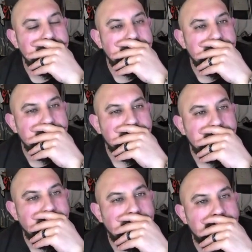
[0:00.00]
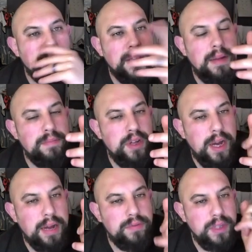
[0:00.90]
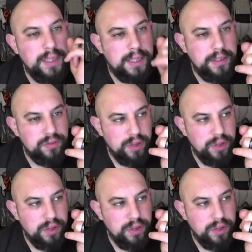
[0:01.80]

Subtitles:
Now, them not having an Hydra